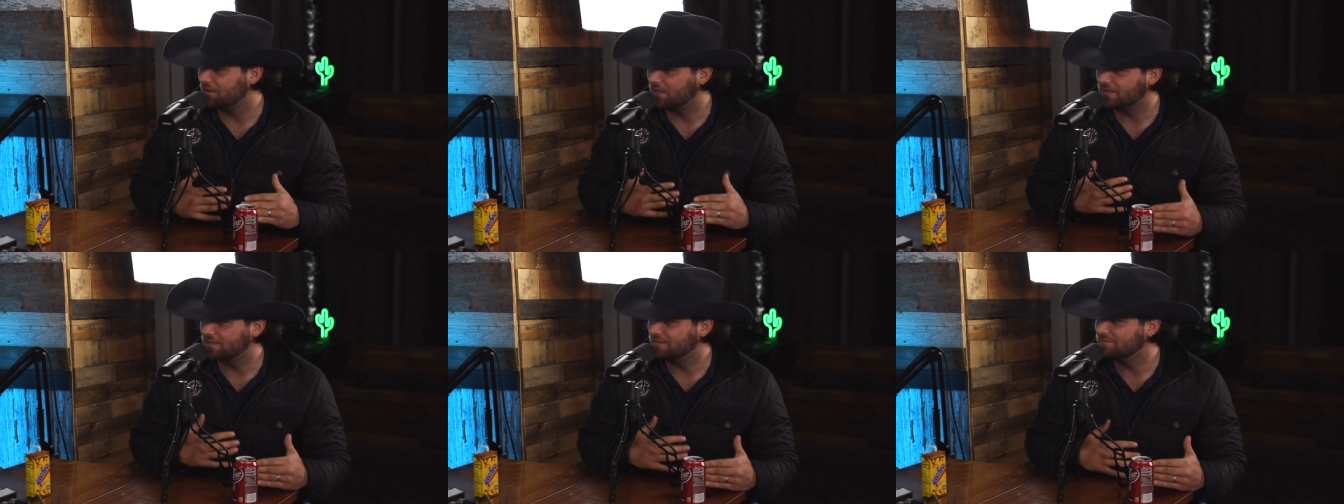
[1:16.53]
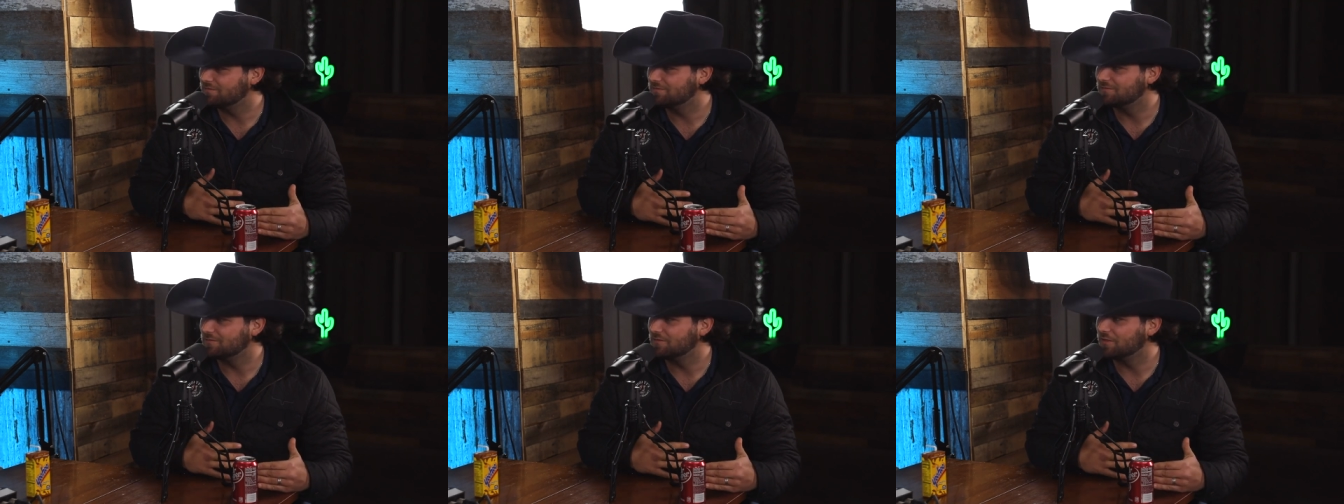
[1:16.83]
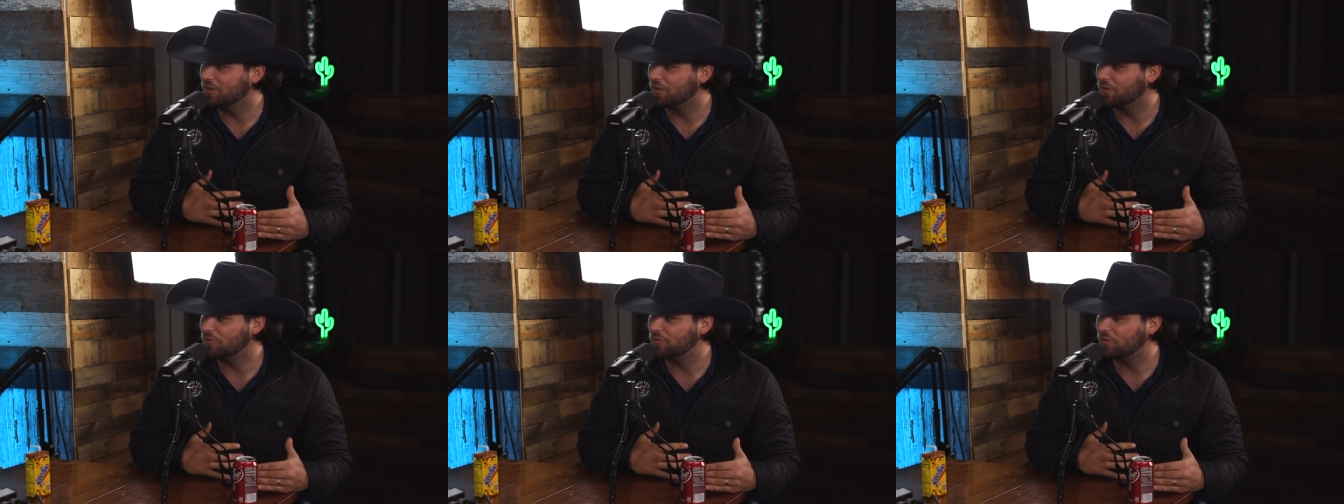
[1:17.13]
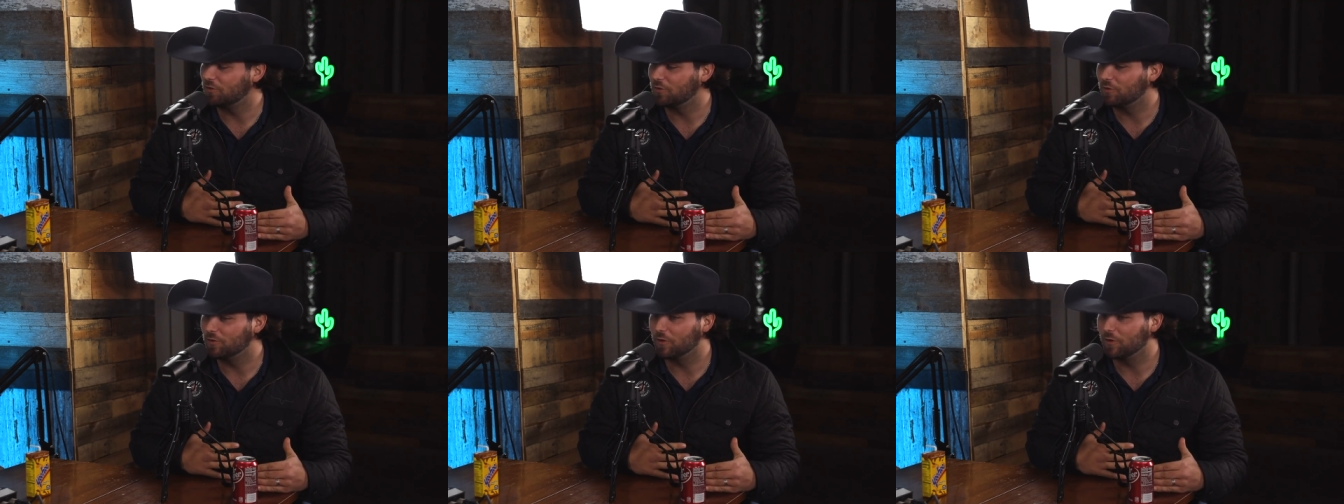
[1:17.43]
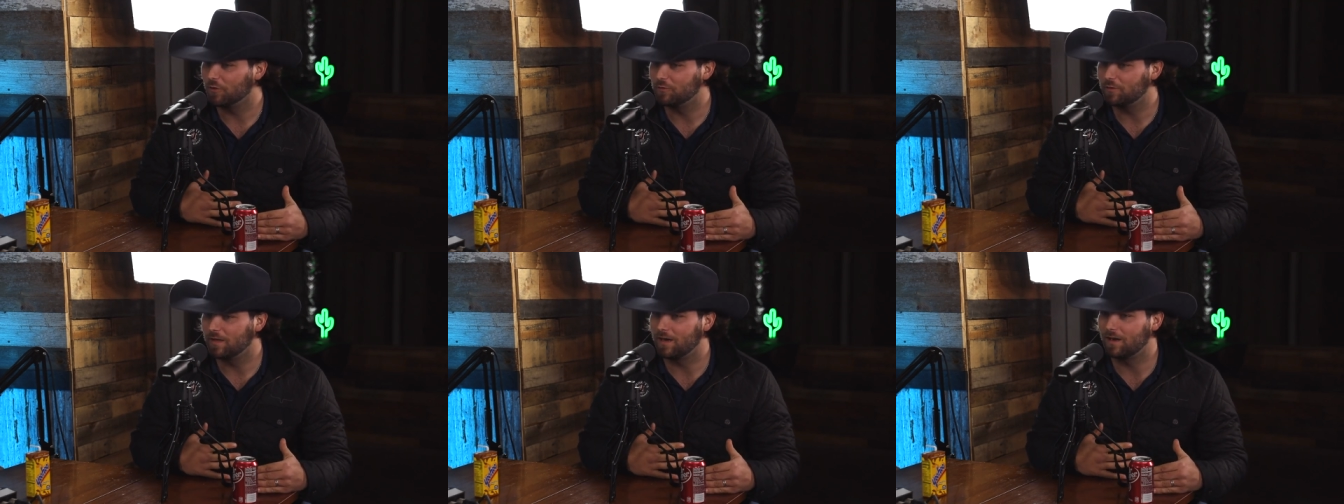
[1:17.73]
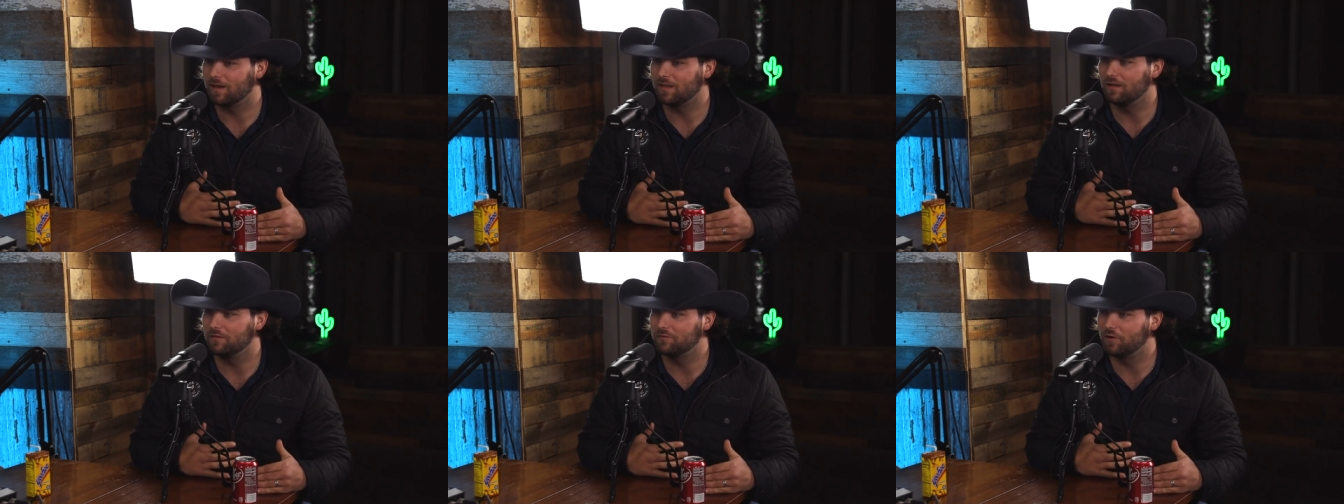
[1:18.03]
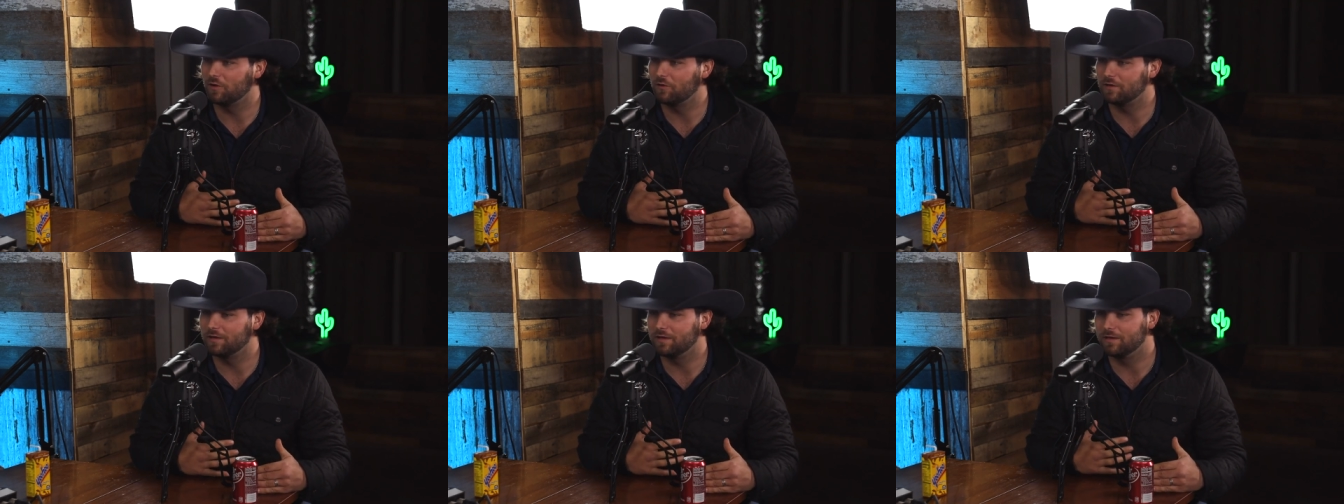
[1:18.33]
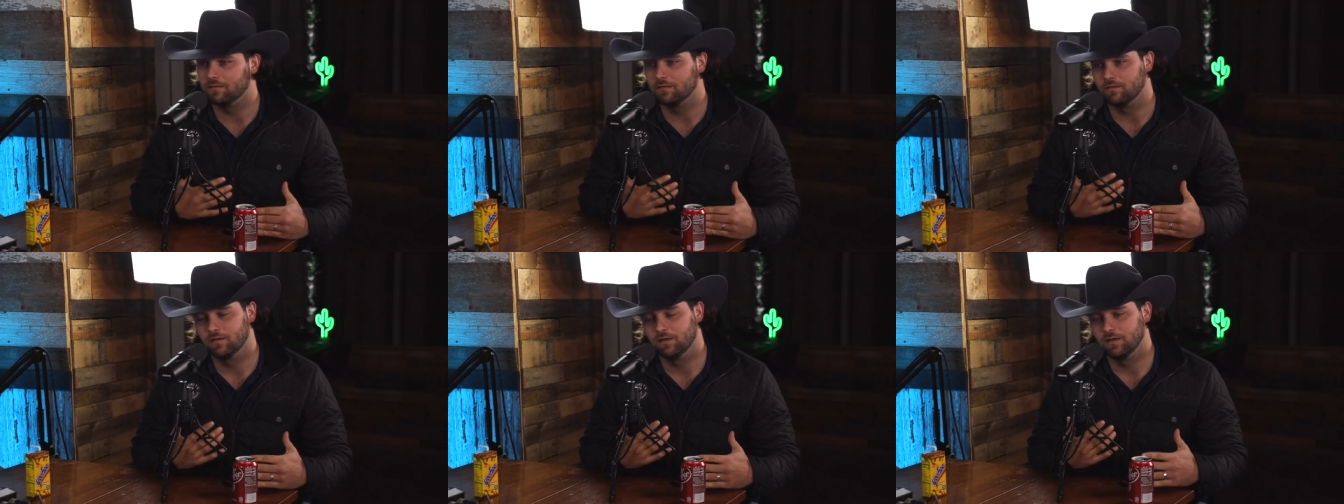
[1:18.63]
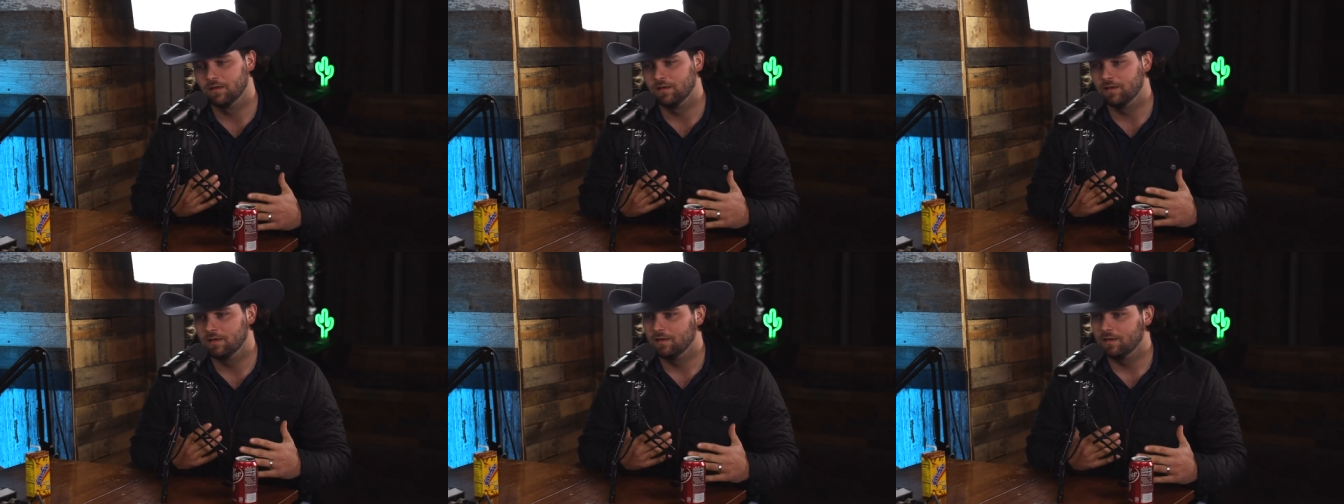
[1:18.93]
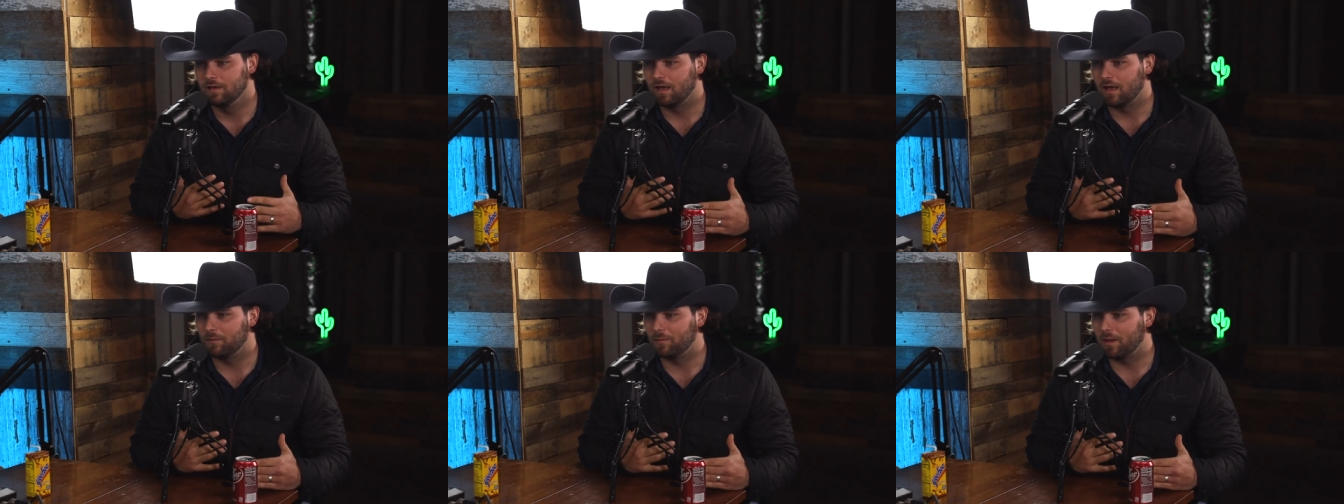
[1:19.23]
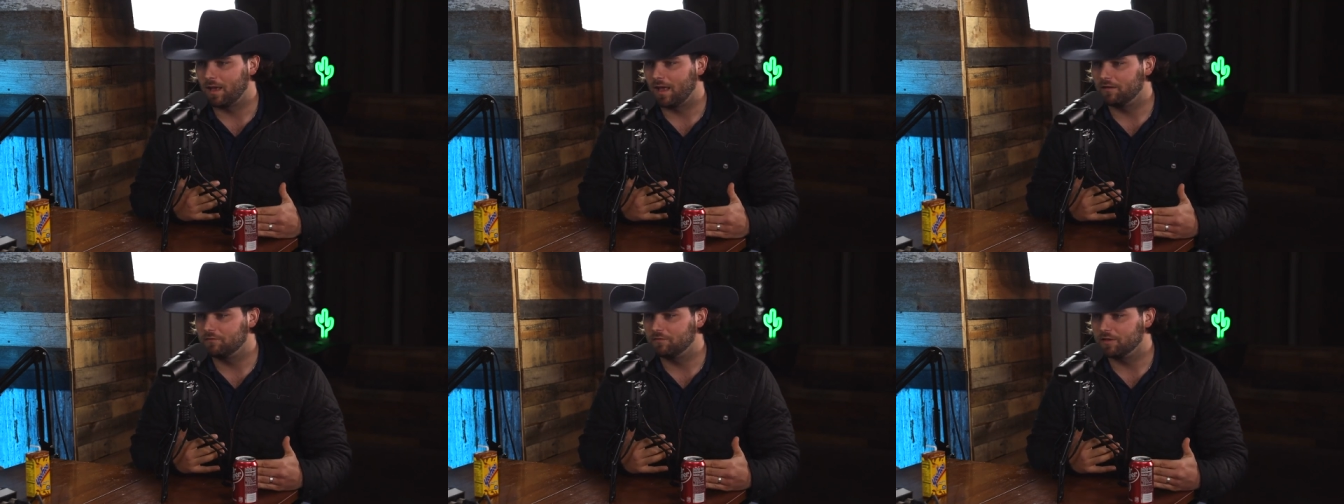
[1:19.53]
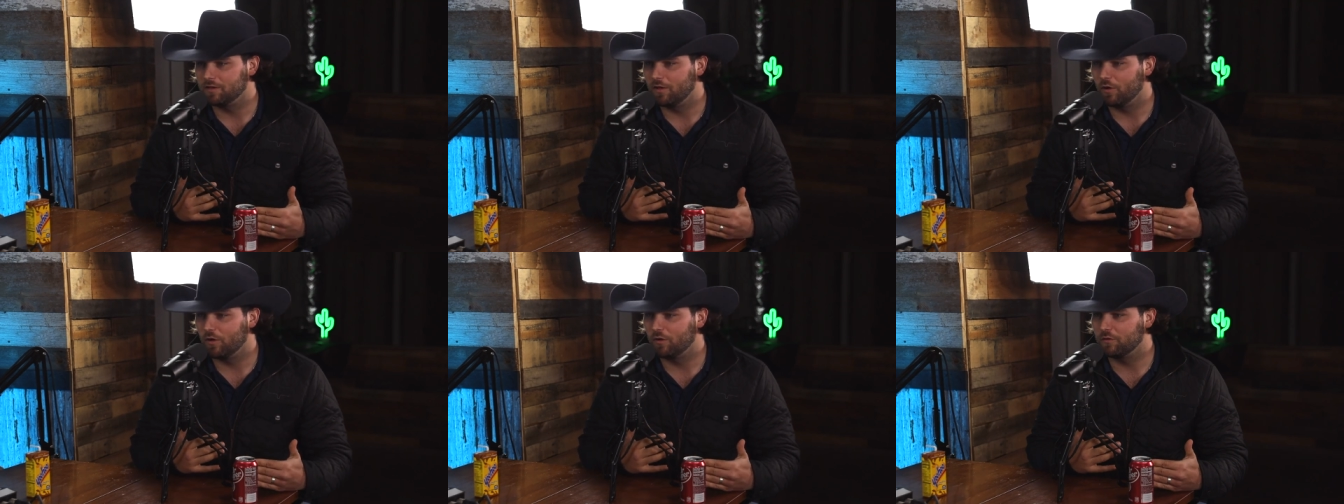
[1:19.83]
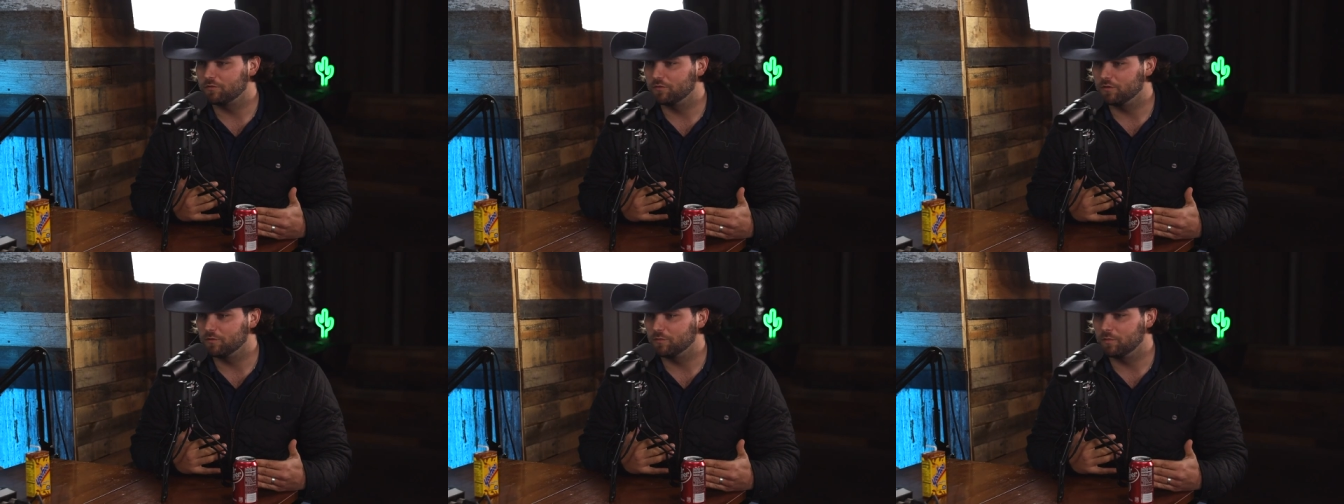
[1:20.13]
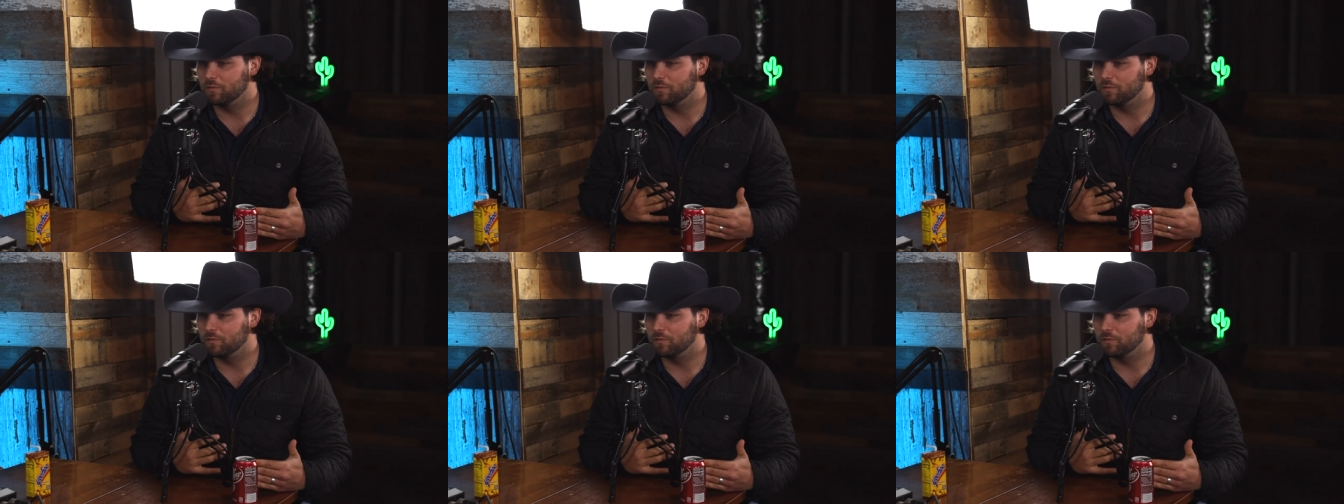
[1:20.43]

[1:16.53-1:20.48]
got a you know a two-year-old that I love on, and I'm an avid golfer.